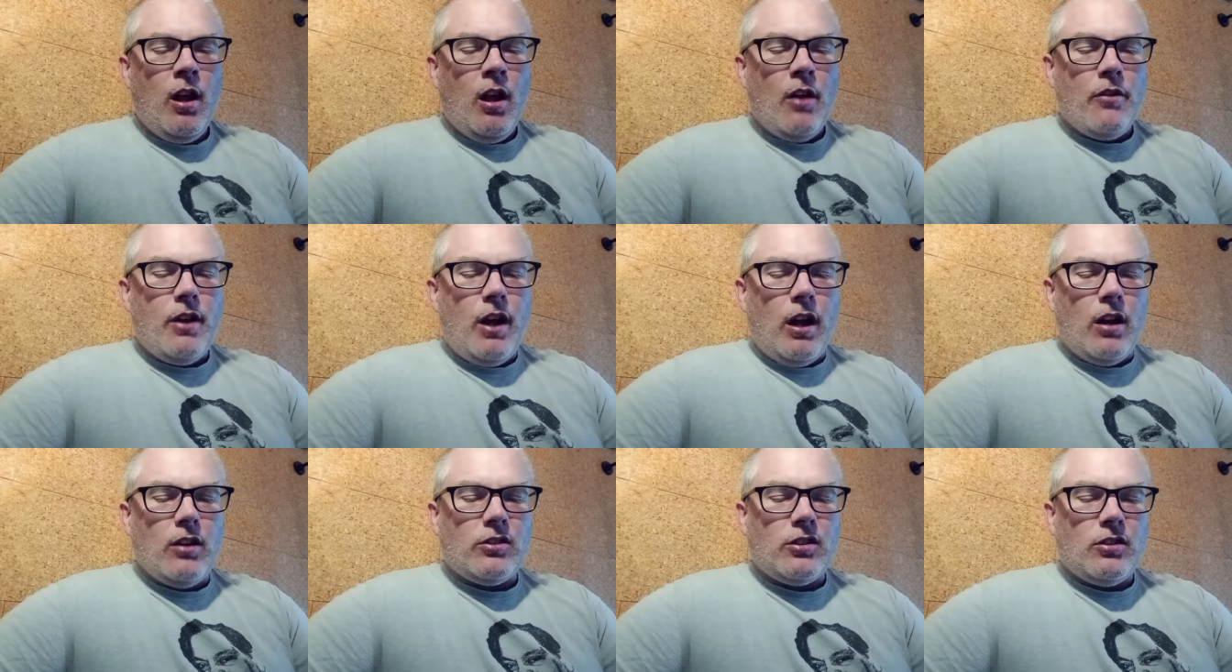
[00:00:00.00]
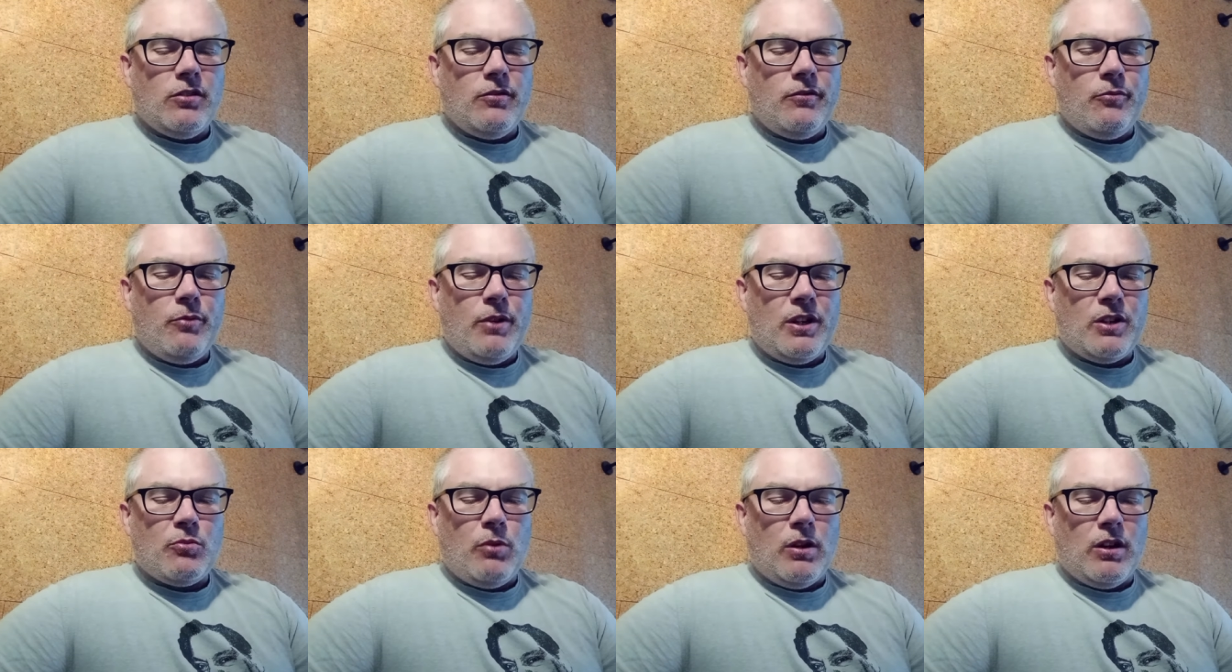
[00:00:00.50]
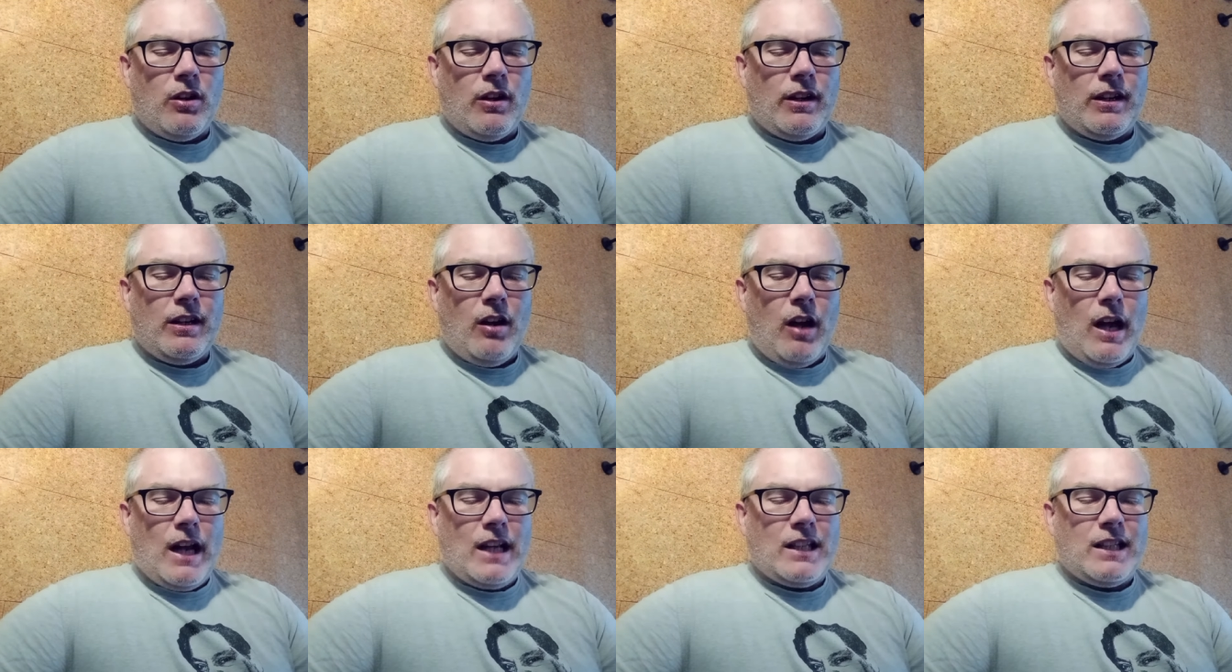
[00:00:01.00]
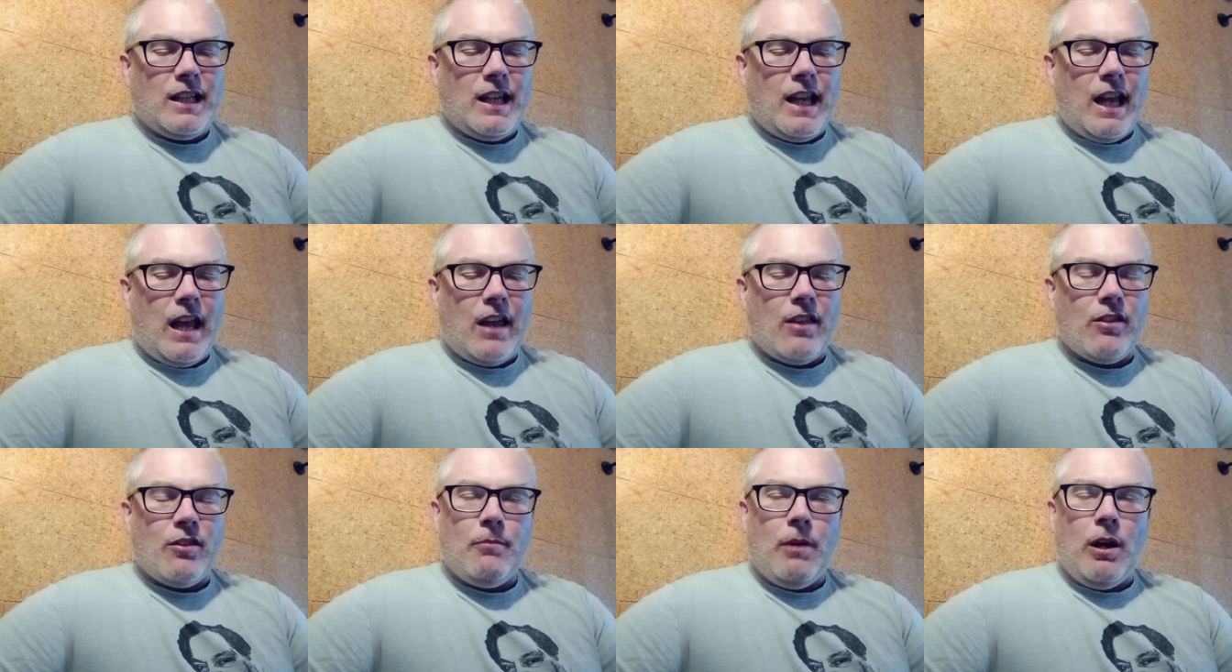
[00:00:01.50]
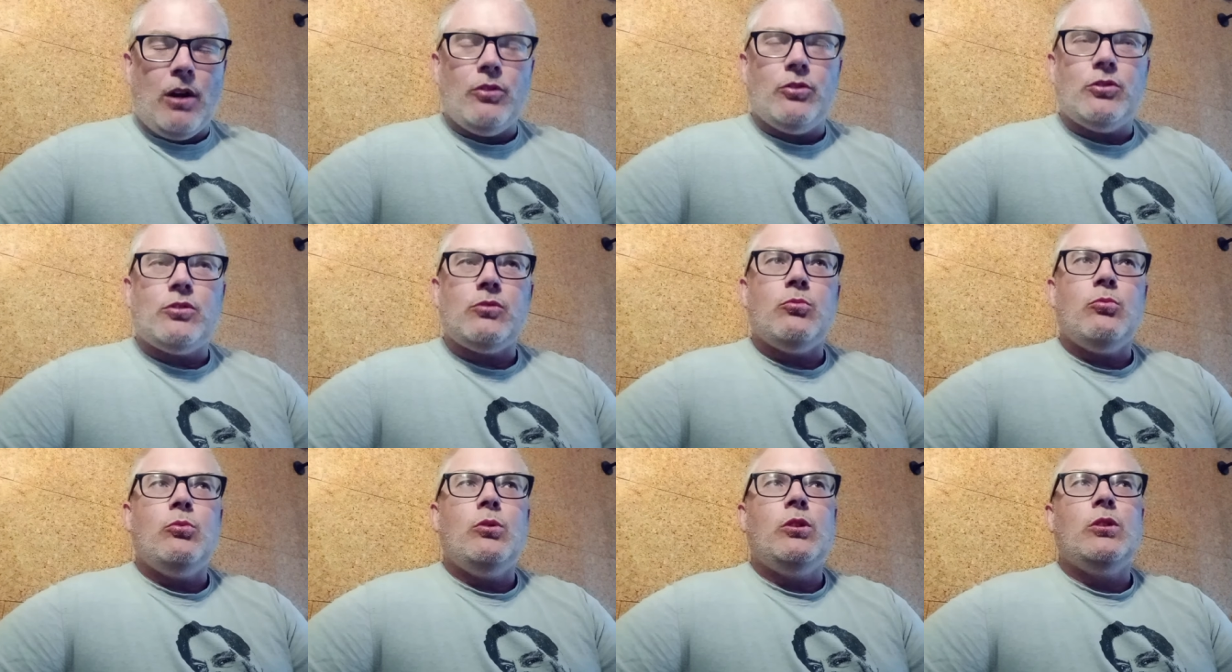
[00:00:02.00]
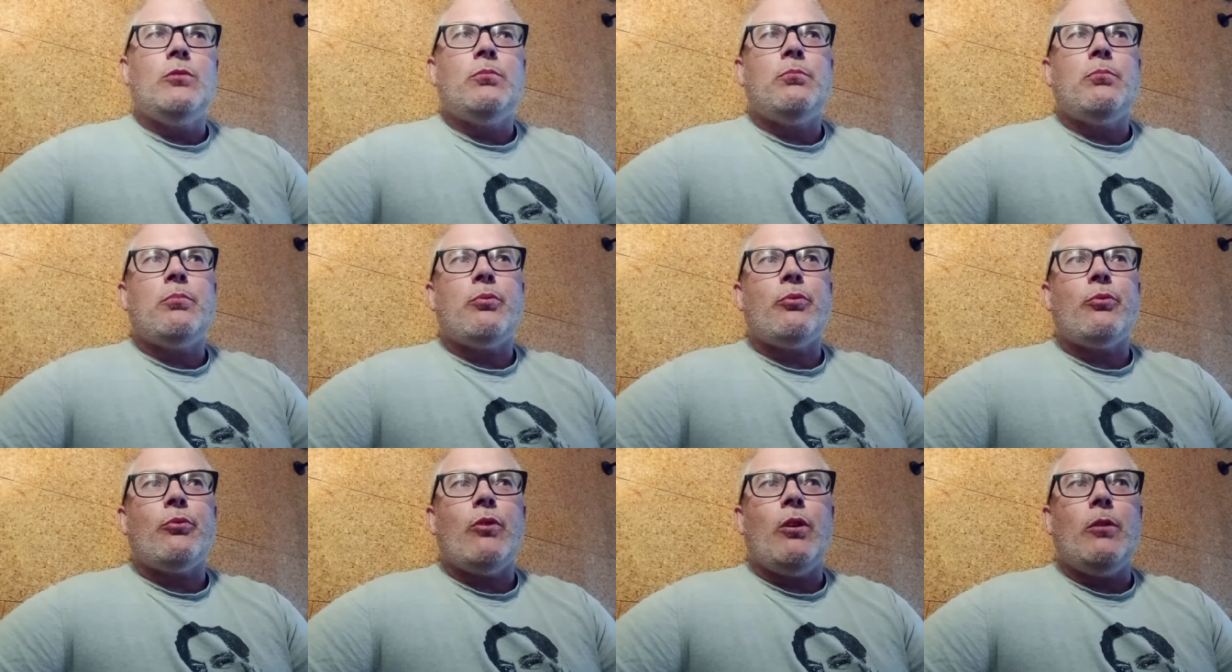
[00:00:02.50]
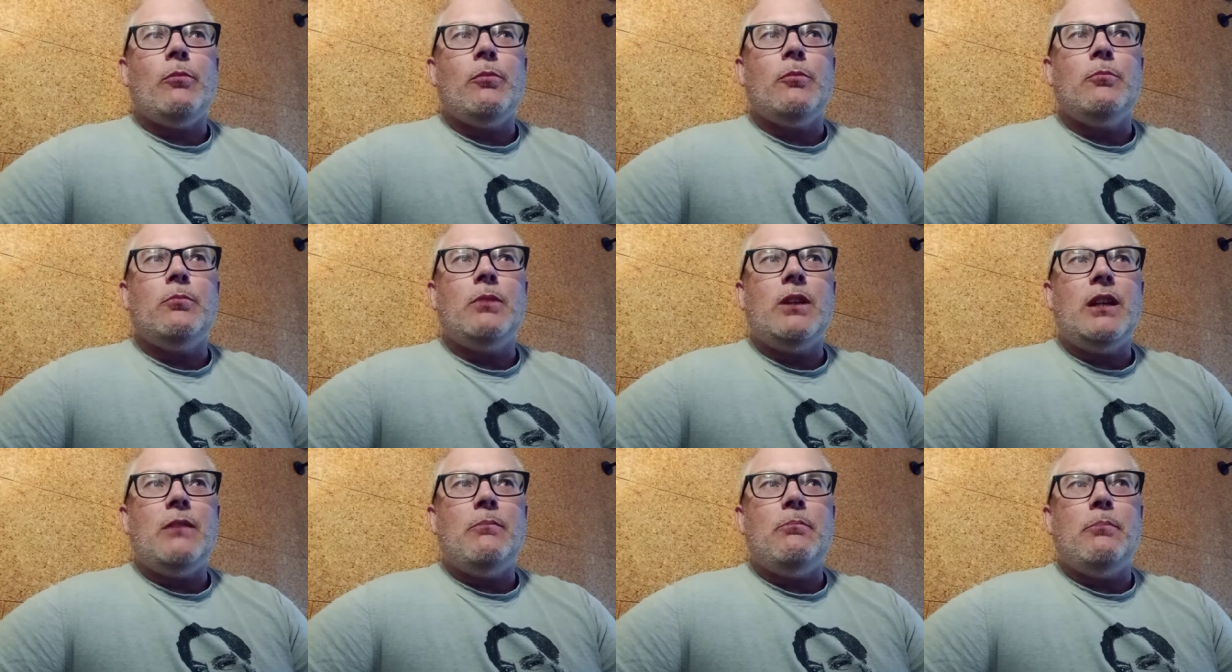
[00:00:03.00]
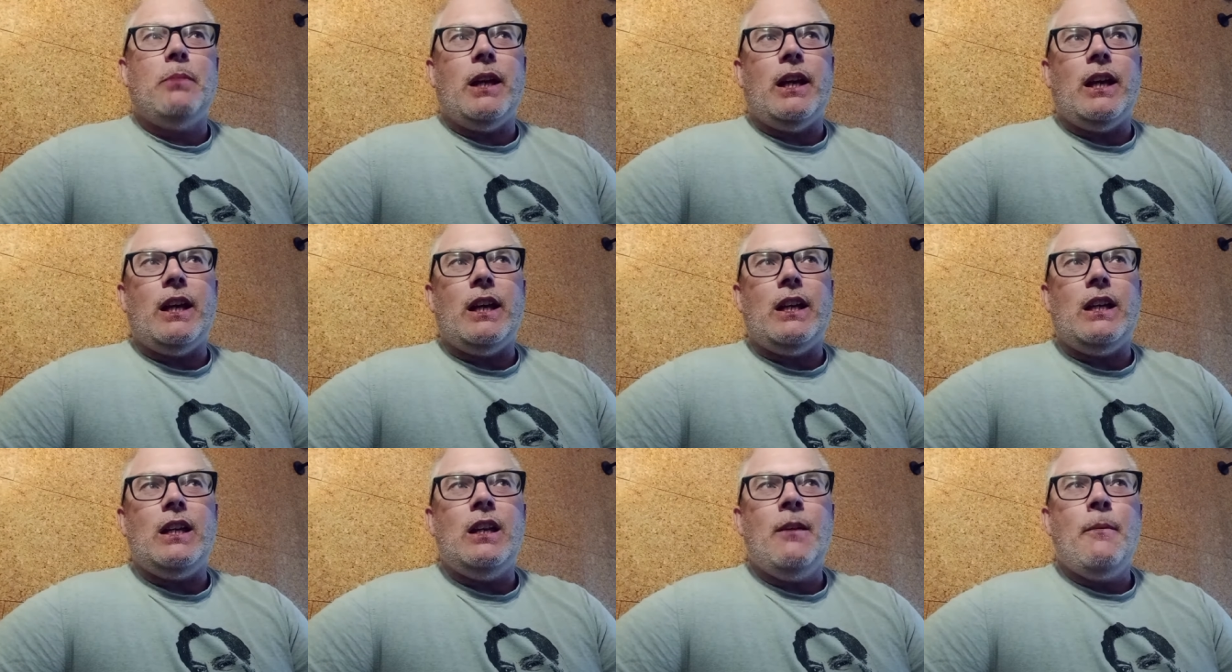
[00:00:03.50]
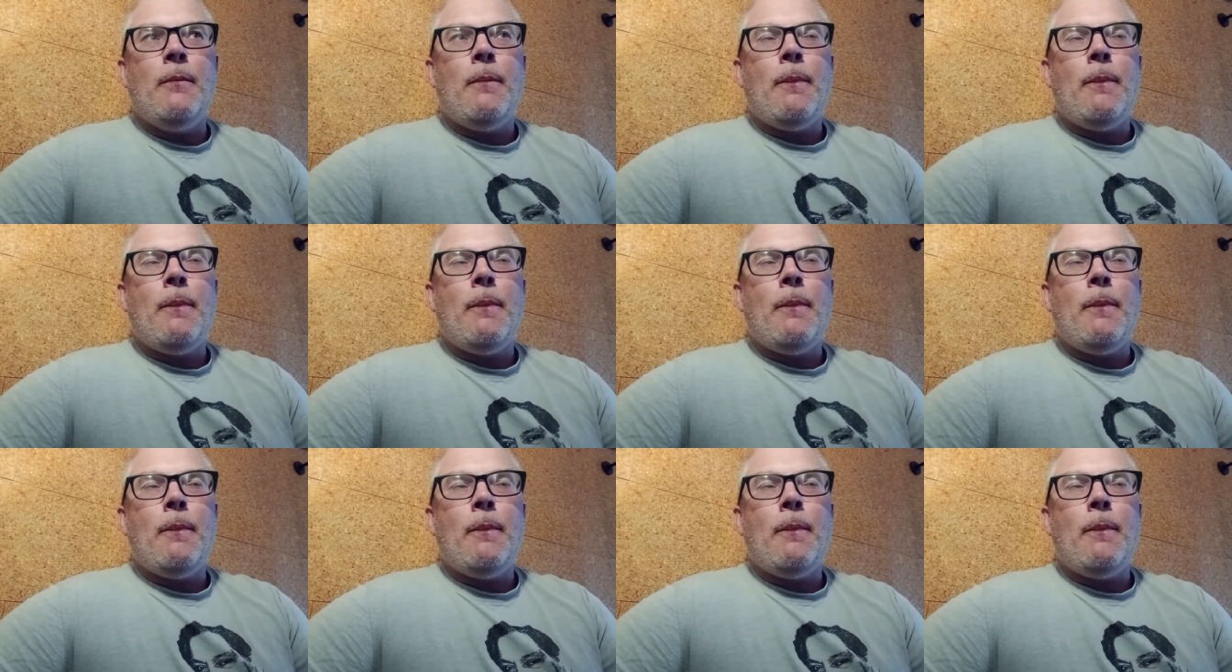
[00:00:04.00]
The answer of which one I'd like to get the most would probably be